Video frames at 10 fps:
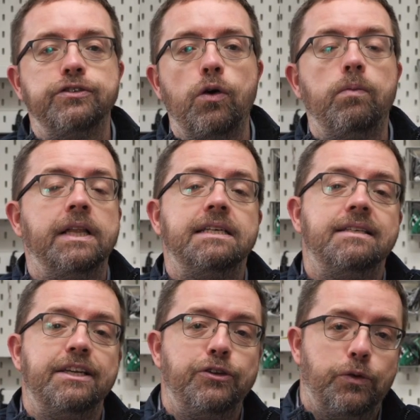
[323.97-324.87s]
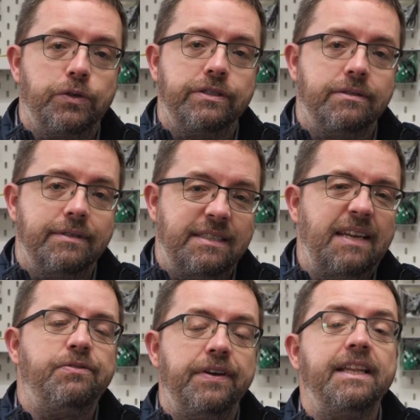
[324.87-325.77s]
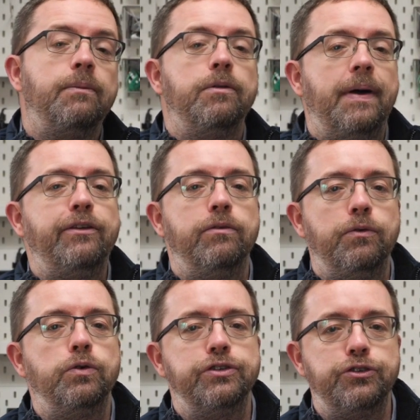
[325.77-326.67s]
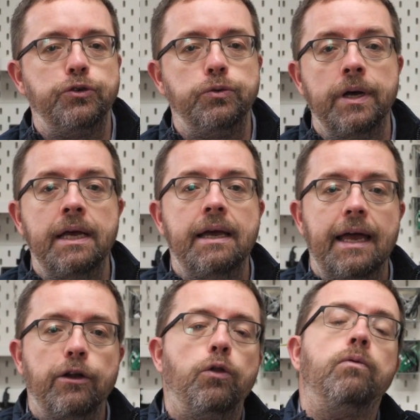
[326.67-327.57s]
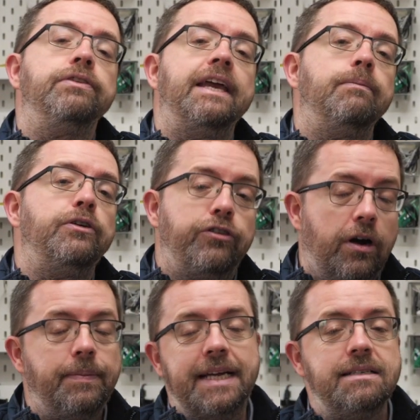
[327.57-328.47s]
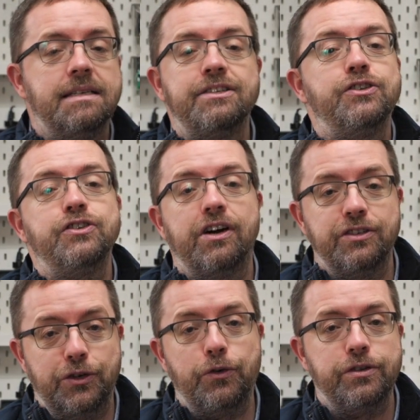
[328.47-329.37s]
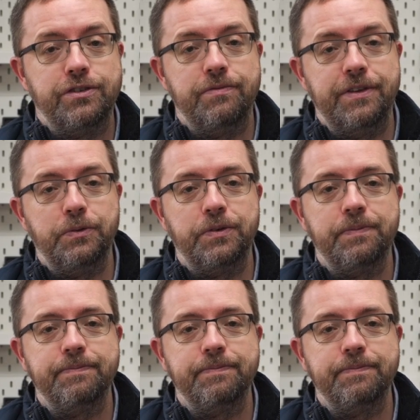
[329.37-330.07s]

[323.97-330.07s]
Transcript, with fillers: scope while I sit indoors. It saves fiddling with manual focus too, and it'll hopefully give me sharp and consistent stars across the field.